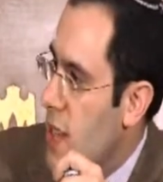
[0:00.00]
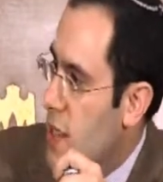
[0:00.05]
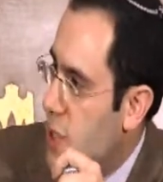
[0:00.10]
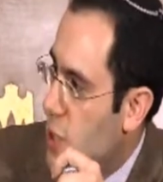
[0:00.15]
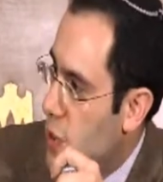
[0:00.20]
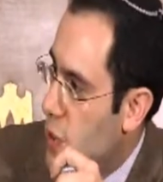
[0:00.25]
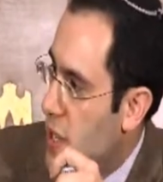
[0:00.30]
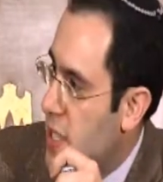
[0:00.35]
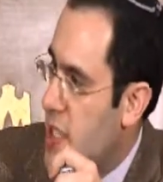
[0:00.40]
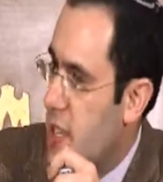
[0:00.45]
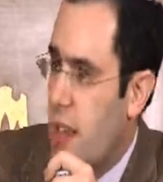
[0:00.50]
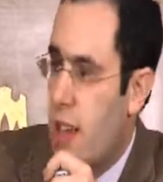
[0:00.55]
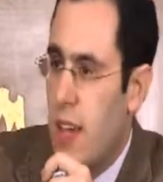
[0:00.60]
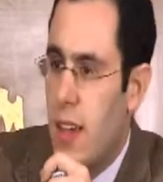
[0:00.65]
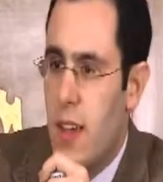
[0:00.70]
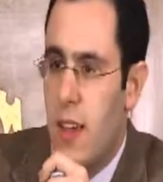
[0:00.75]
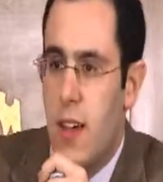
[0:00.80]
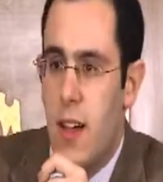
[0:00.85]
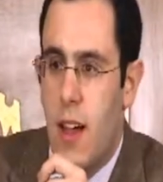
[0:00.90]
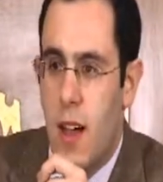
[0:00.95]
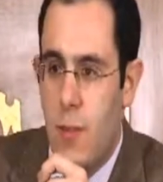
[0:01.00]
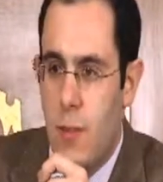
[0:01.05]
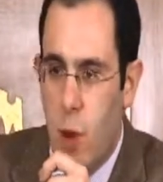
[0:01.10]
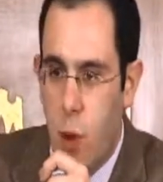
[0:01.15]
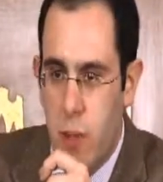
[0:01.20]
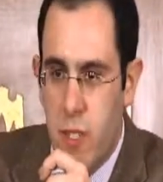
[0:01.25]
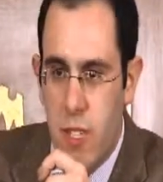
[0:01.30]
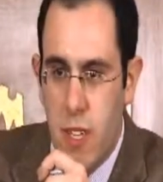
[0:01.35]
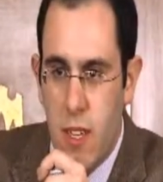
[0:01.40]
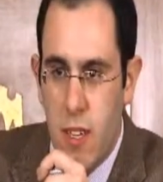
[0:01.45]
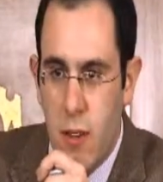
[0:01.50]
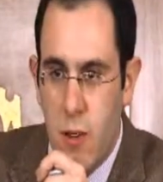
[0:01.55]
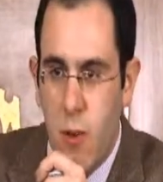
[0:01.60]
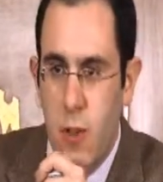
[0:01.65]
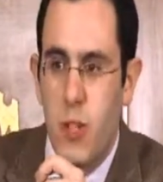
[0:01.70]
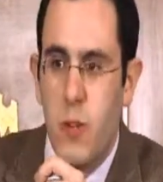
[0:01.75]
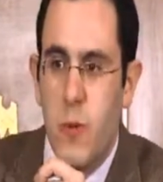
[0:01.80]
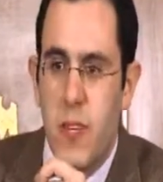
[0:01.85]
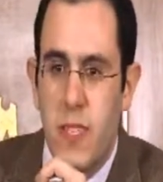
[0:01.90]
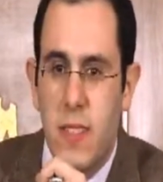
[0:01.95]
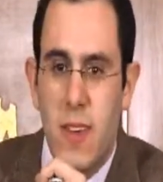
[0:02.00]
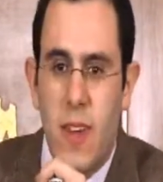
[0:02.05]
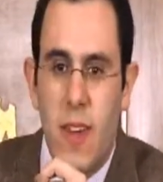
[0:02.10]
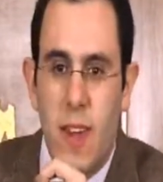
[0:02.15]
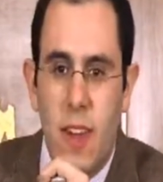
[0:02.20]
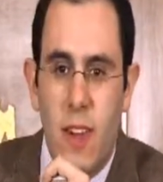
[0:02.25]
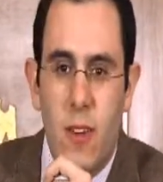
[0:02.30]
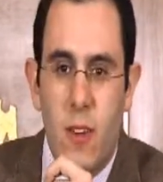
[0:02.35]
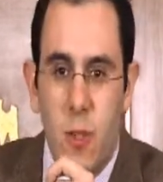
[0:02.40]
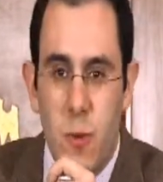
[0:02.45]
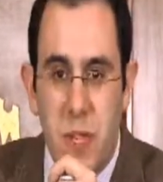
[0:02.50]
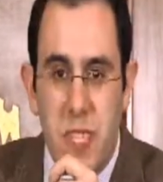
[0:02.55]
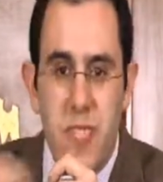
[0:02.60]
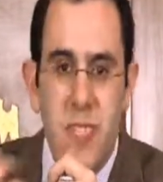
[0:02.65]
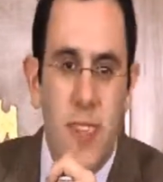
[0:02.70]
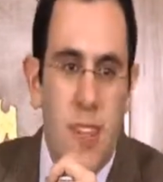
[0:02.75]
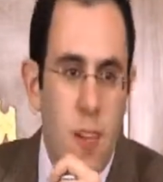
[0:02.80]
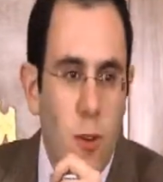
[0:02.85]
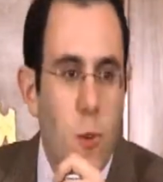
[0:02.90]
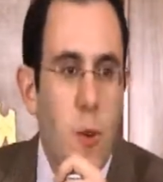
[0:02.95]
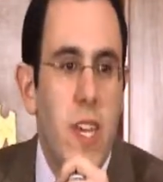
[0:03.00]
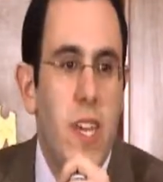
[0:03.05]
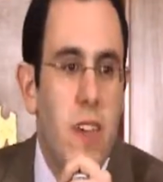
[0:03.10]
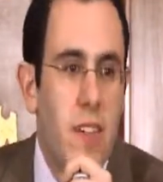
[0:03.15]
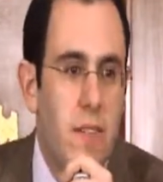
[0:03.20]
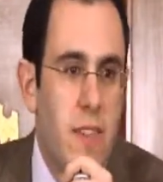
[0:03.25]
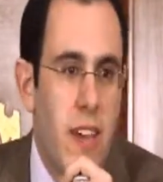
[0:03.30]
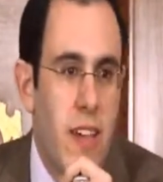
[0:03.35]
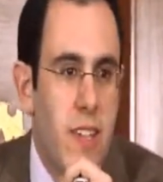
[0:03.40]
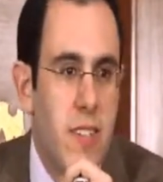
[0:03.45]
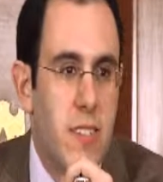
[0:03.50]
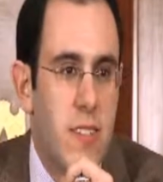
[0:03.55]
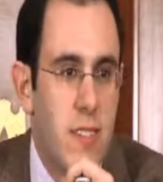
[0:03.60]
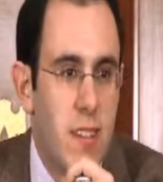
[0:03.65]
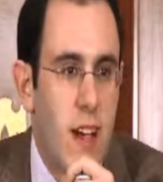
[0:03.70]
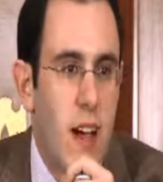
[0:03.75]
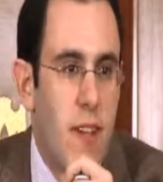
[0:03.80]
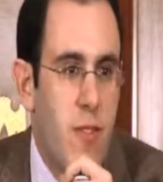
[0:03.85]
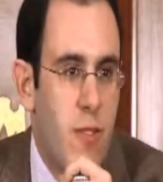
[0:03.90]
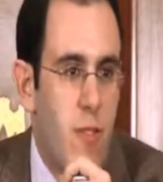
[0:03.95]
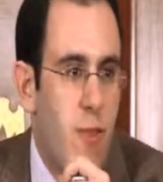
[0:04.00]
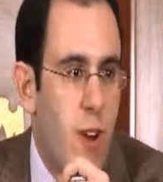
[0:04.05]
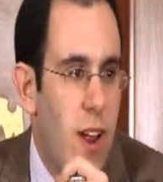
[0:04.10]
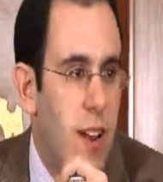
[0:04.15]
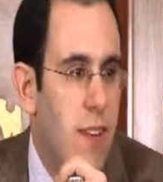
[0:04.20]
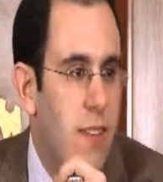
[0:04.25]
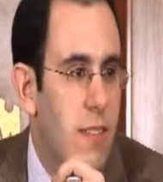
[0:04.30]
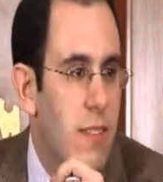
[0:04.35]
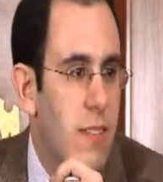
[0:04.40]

do we say hamotzi, or do we sing, "We give thanks to God for bread"?